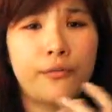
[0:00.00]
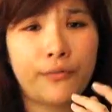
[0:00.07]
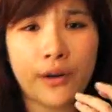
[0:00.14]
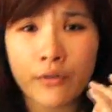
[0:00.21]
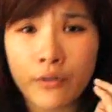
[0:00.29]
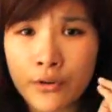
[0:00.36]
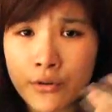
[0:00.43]

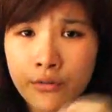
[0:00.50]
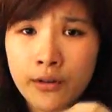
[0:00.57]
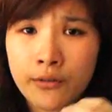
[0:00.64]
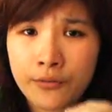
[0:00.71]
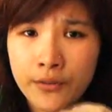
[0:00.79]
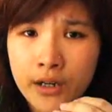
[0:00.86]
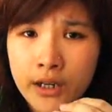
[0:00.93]
Fragrant
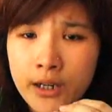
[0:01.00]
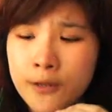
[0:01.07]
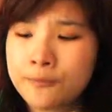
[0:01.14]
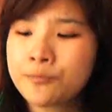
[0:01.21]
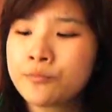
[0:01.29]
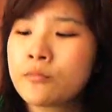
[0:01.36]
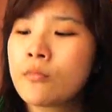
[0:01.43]
durian
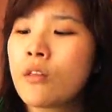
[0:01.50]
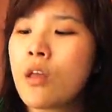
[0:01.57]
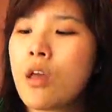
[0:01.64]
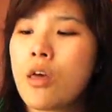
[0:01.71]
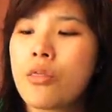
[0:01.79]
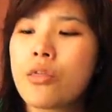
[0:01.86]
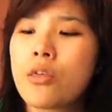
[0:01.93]
filling,
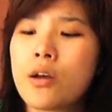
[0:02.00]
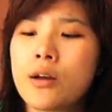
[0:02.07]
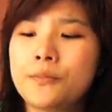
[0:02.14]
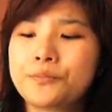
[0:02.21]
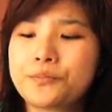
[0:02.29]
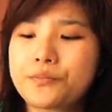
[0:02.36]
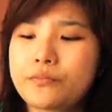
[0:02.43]
the, um,